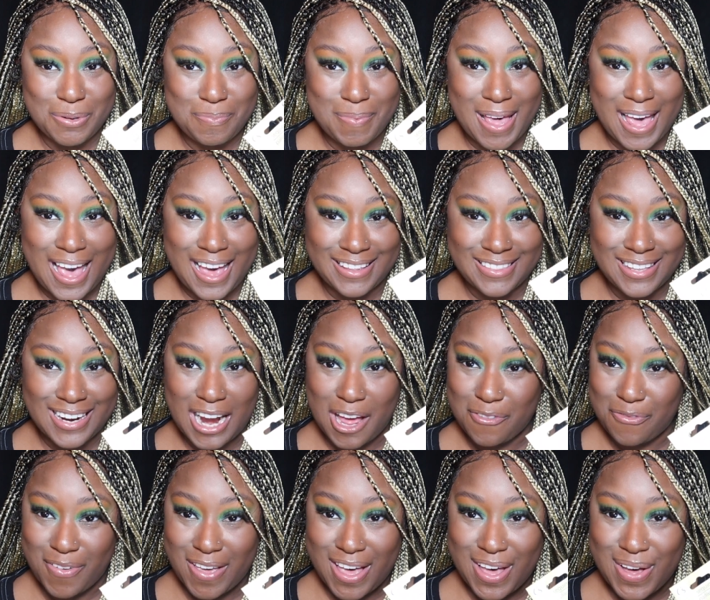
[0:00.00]
pack that I
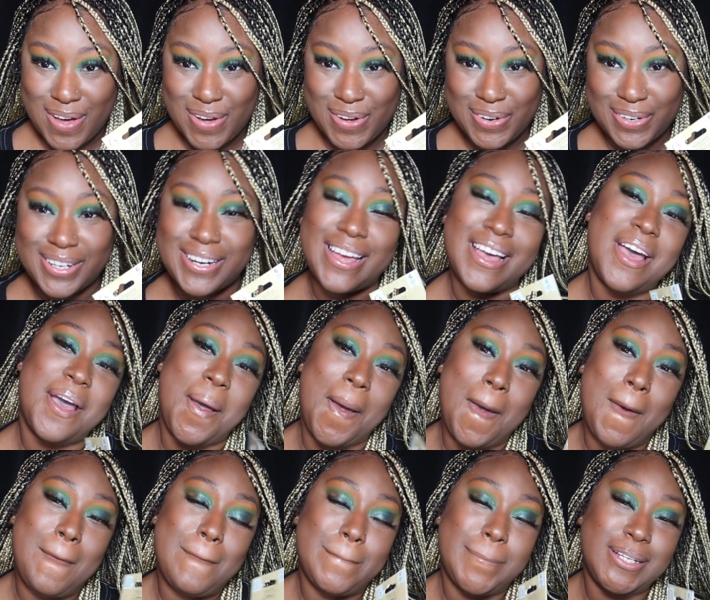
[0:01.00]
found,
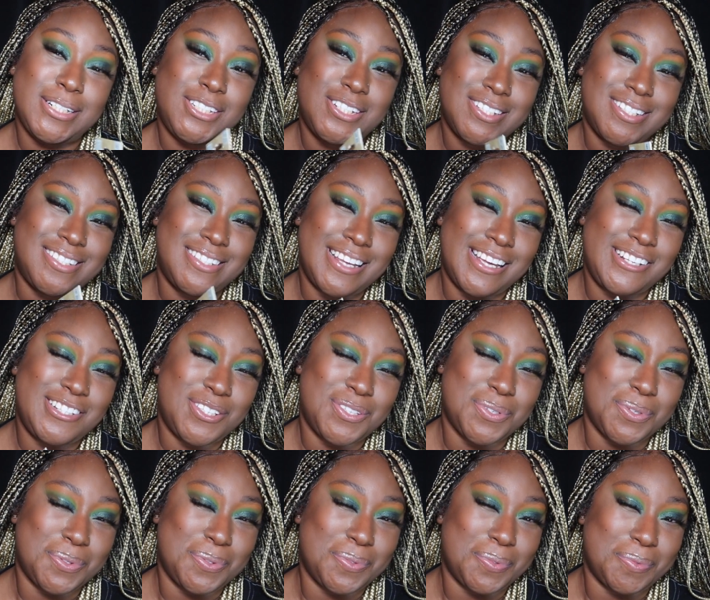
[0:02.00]
but just stay
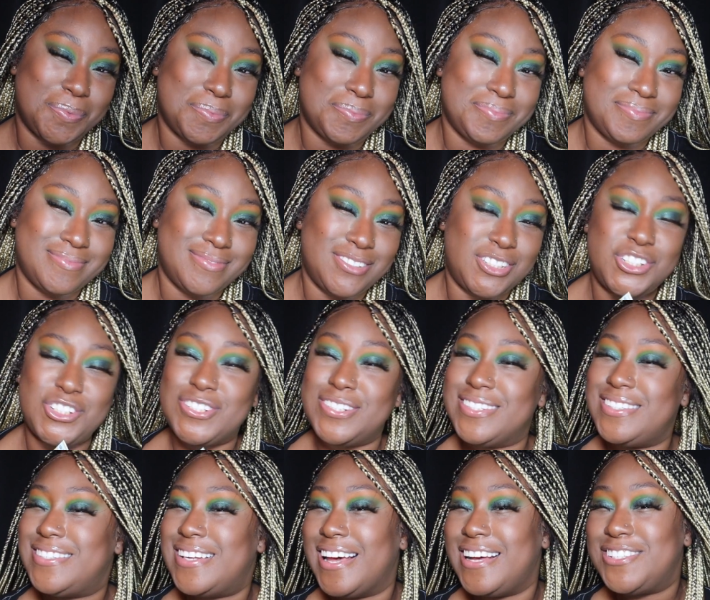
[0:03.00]
tuned.
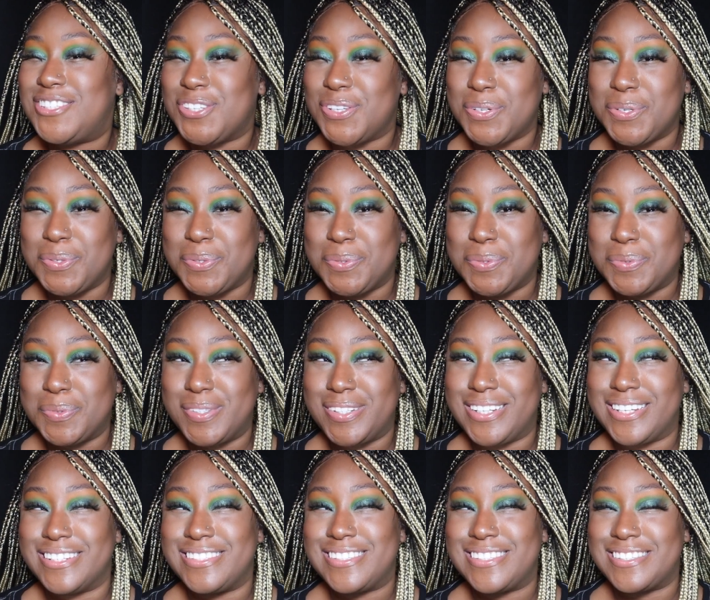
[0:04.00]
Just stay tuned,
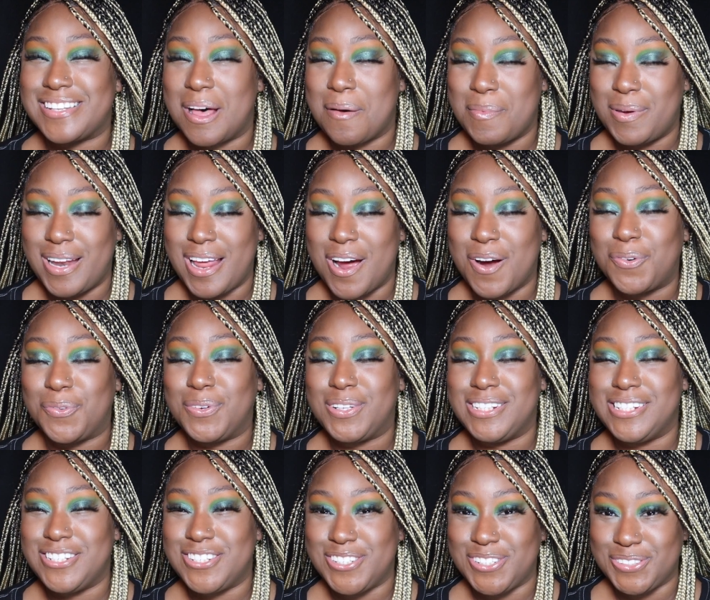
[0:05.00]
because it's coming out
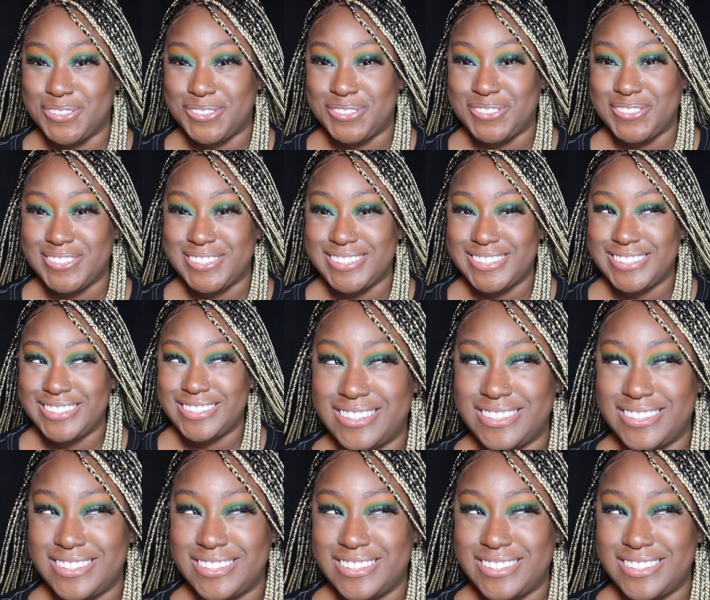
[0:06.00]
really soon.